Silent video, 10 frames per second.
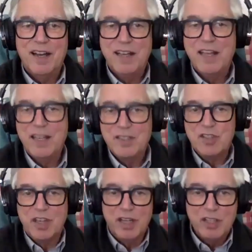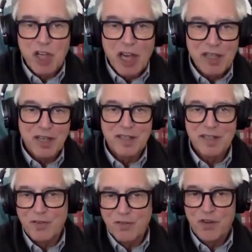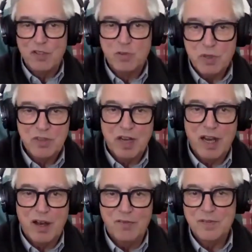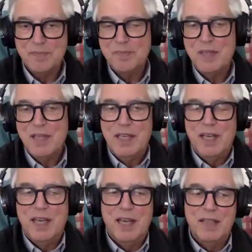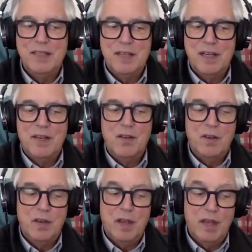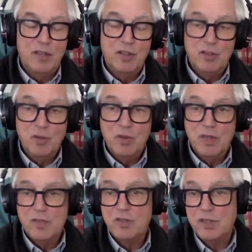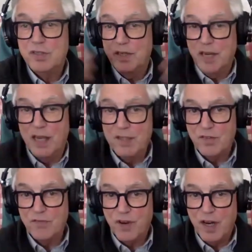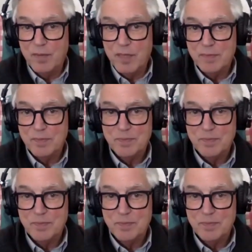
against an agenda, fierce resolve. And, uh, and to do this in today's environment,